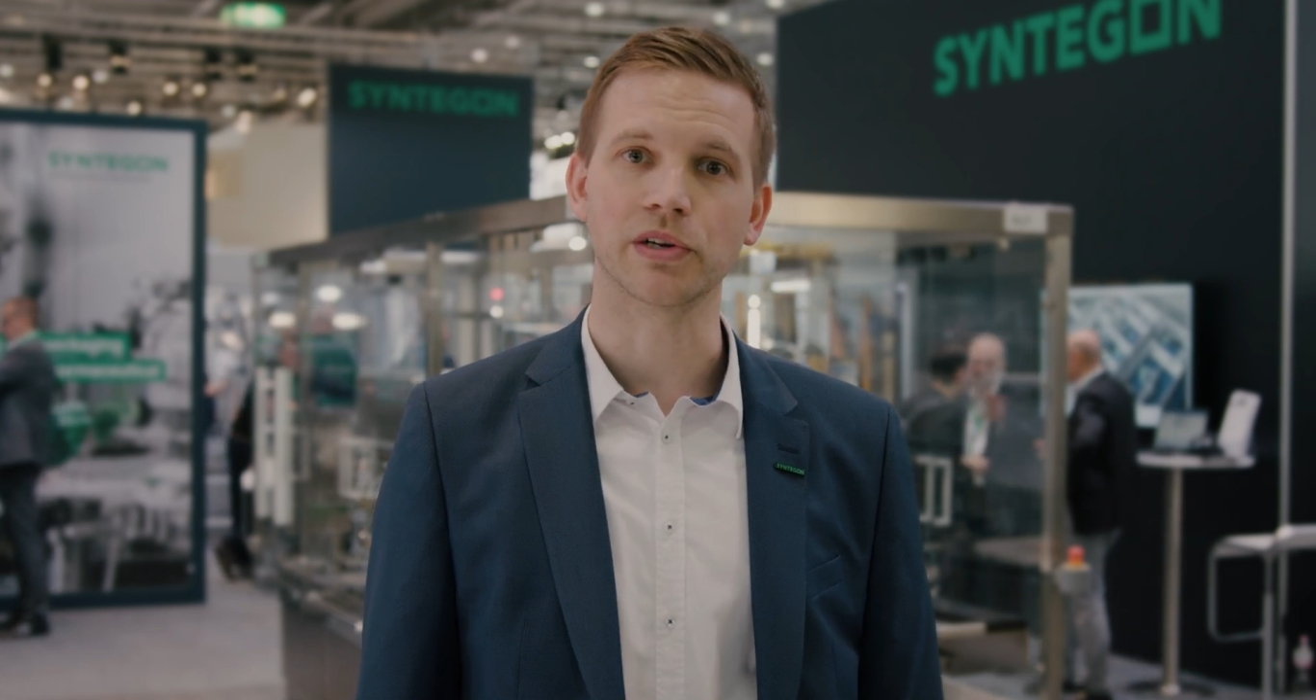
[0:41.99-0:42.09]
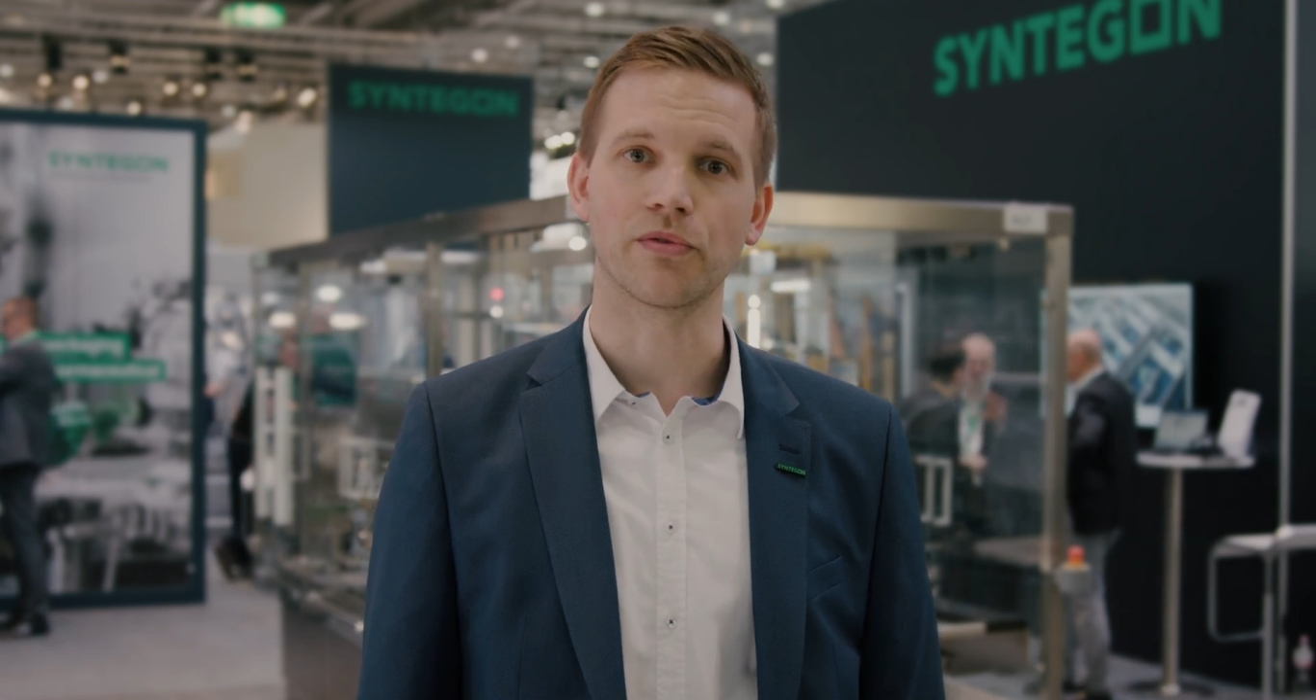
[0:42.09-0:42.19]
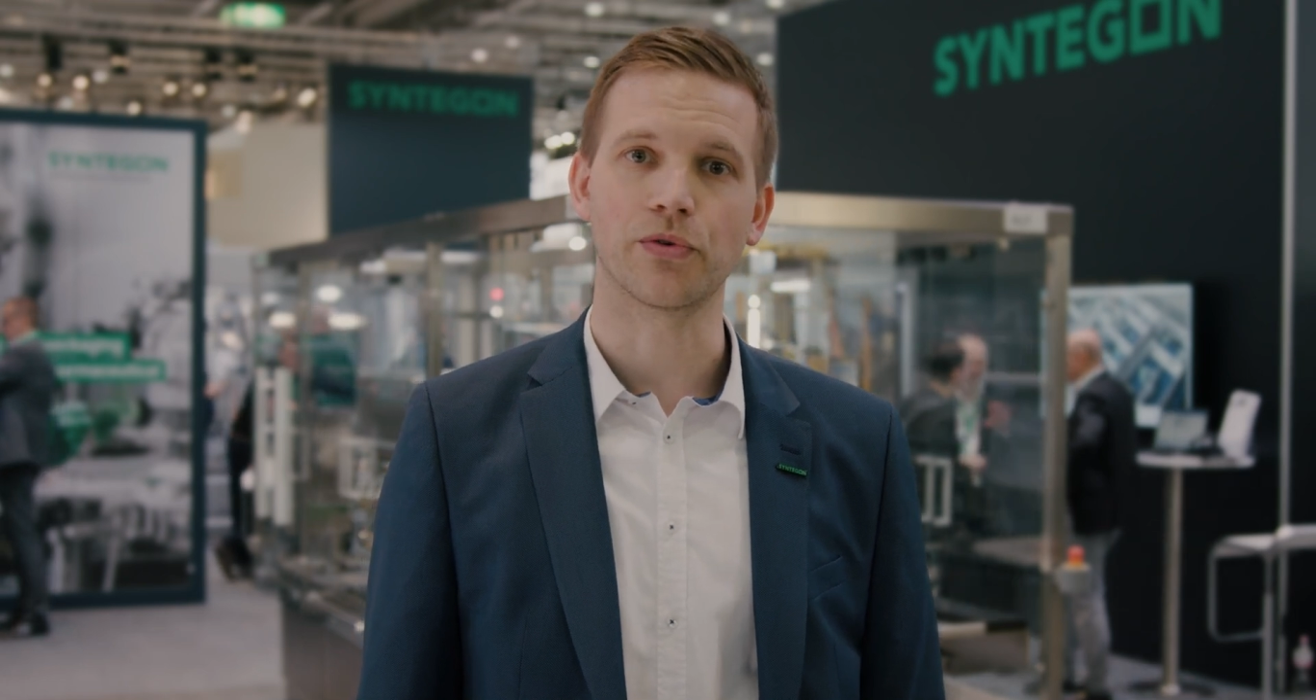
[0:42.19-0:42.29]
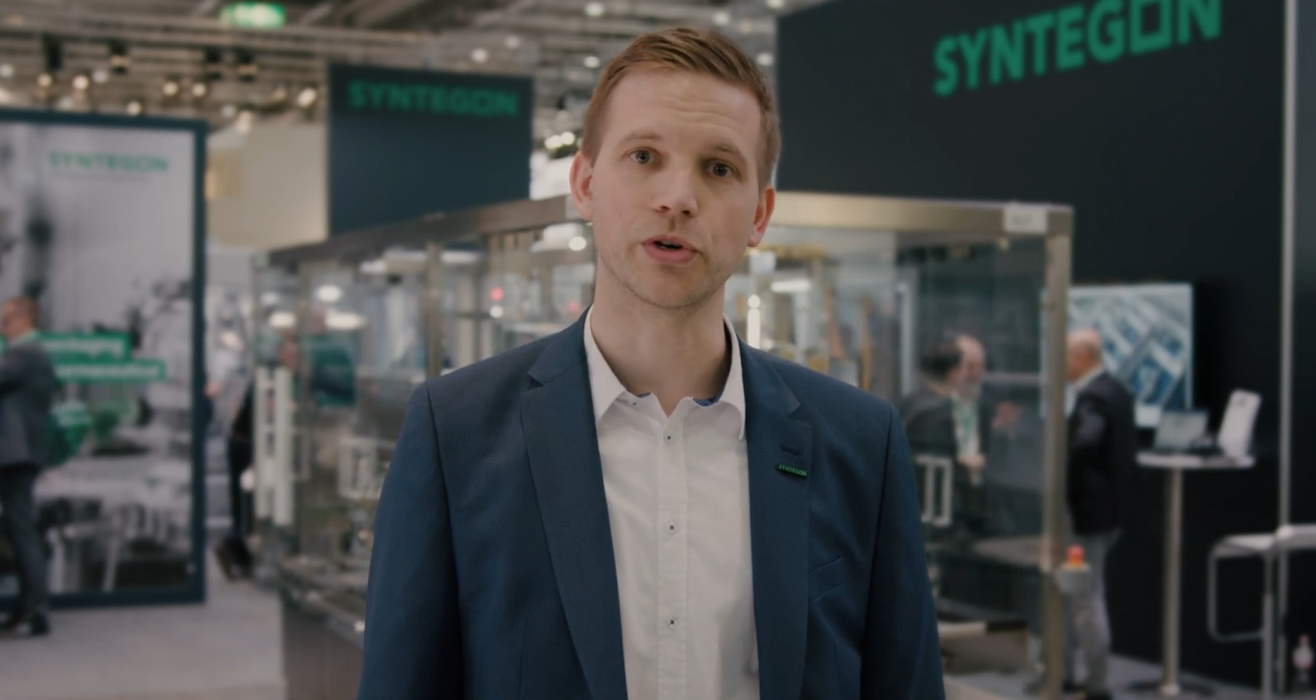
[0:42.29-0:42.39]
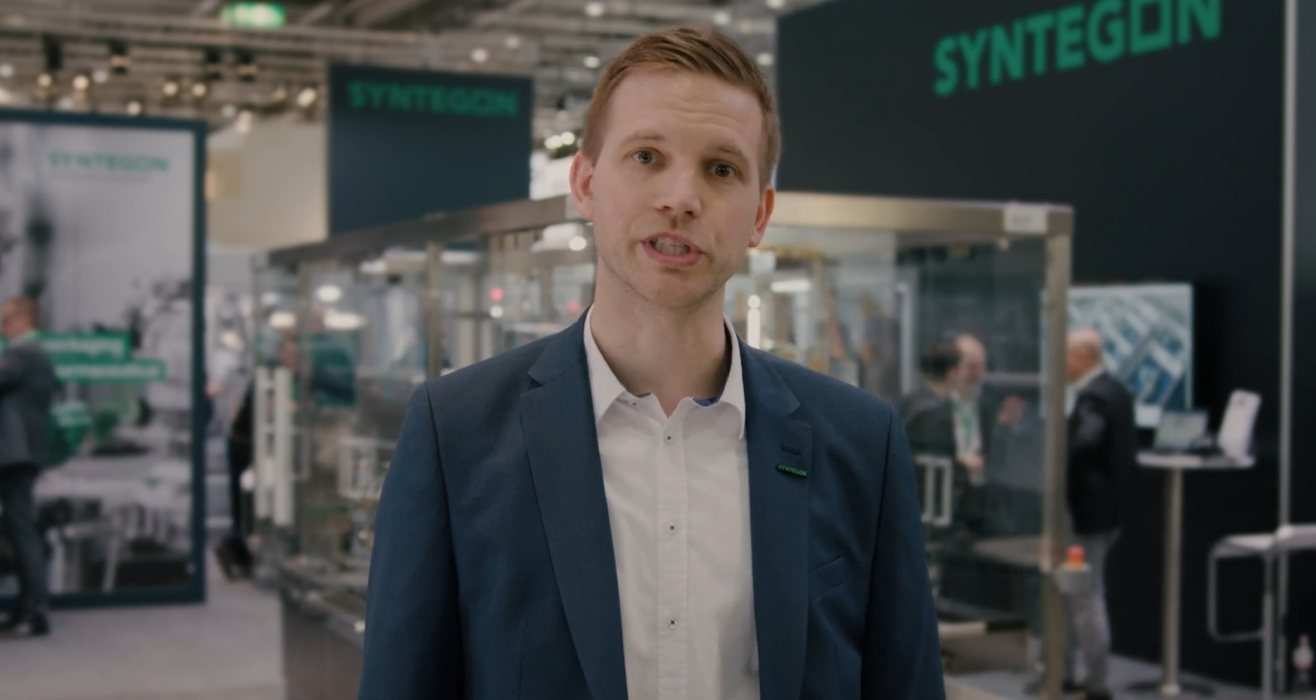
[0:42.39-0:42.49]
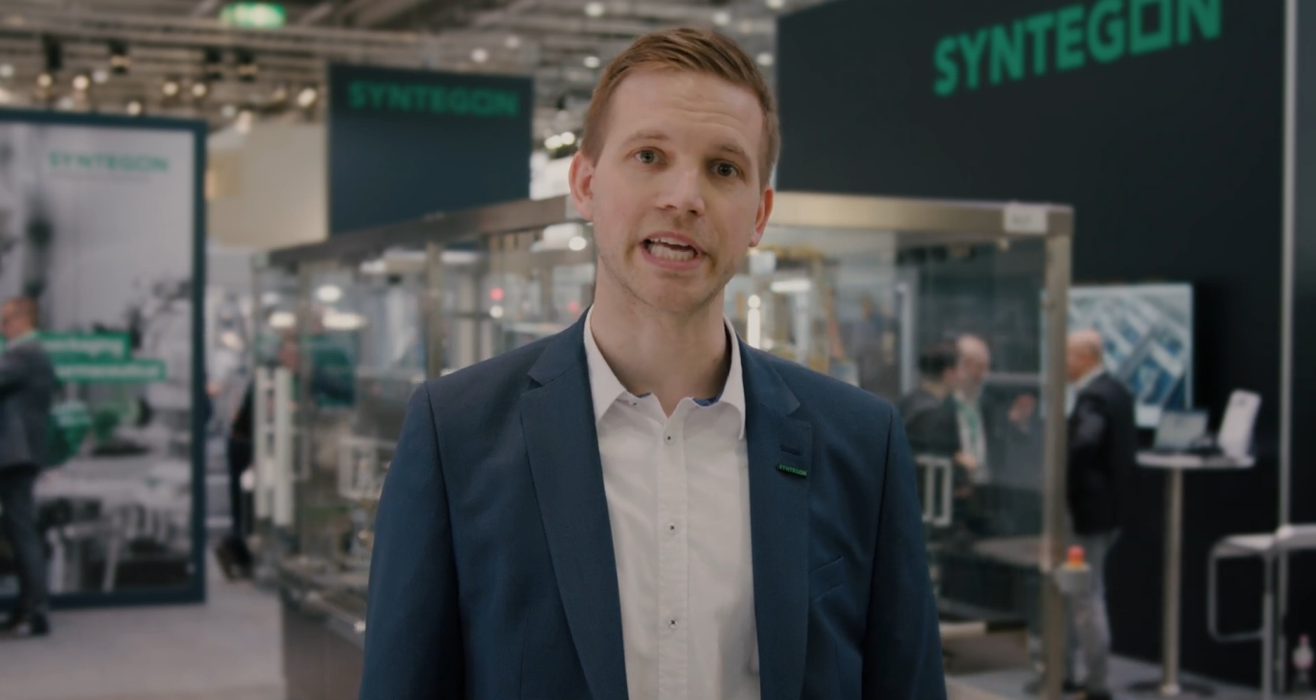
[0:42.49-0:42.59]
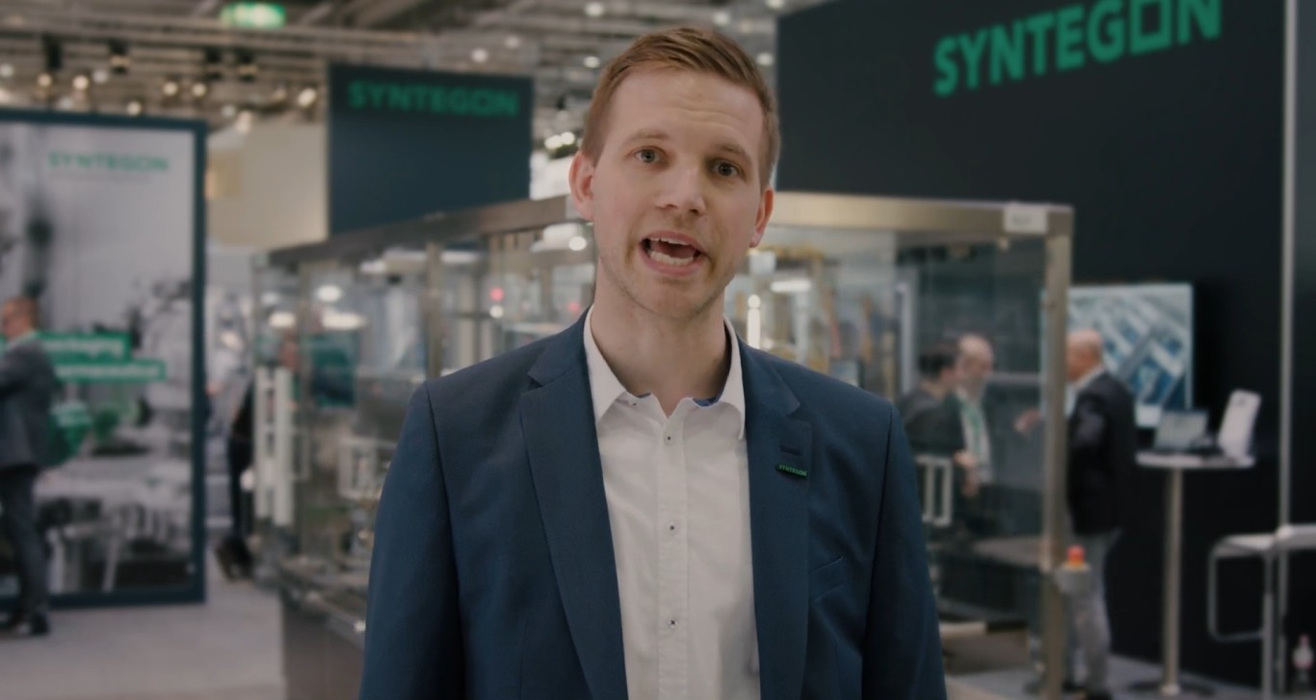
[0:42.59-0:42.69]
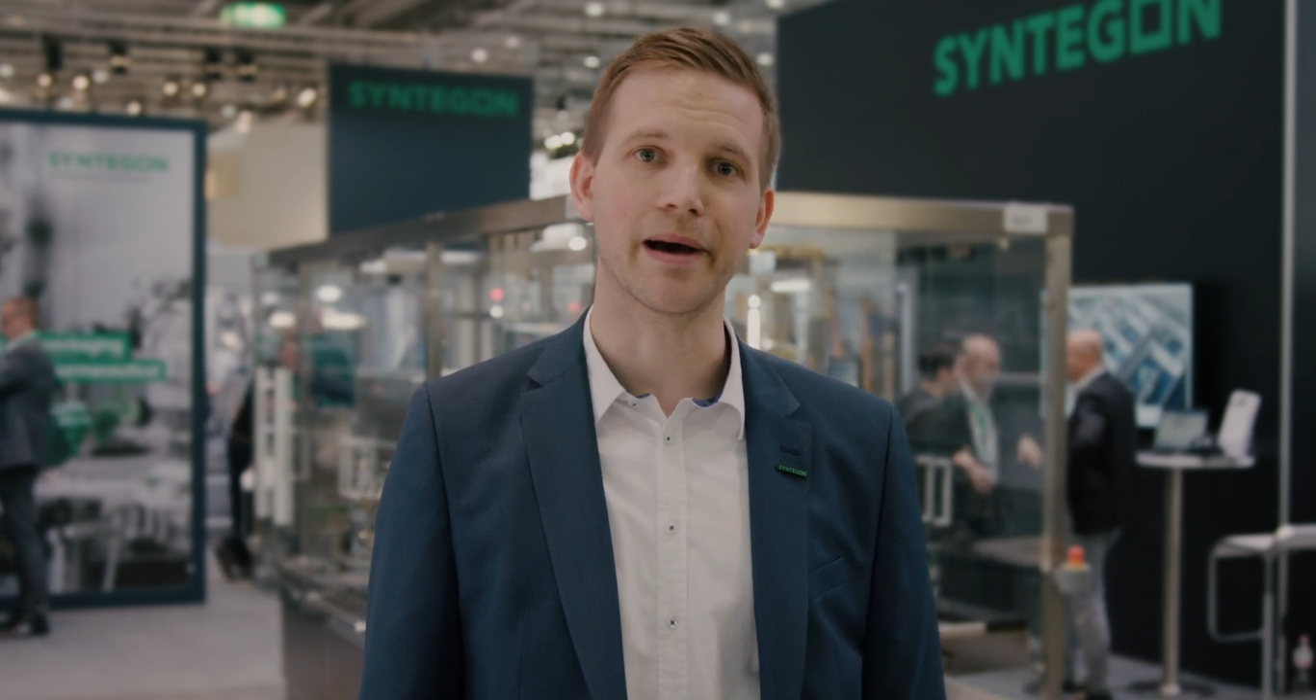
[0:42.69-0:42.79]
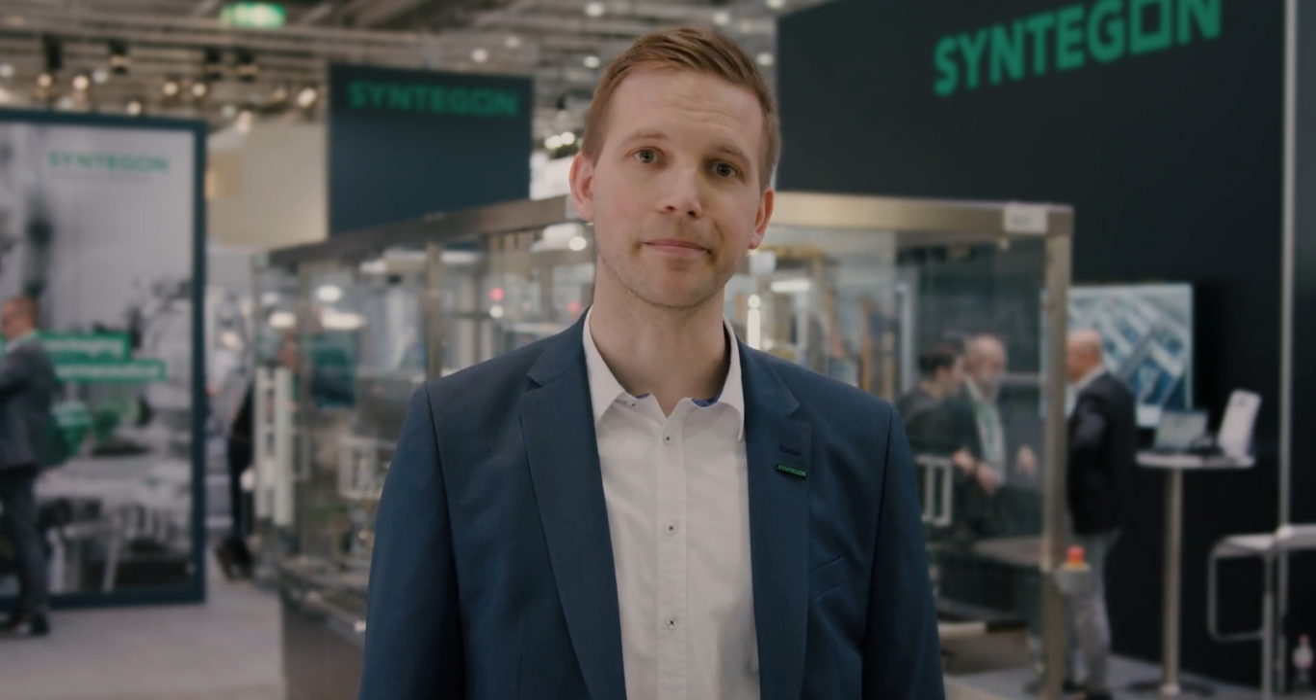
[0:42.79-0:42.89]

first air.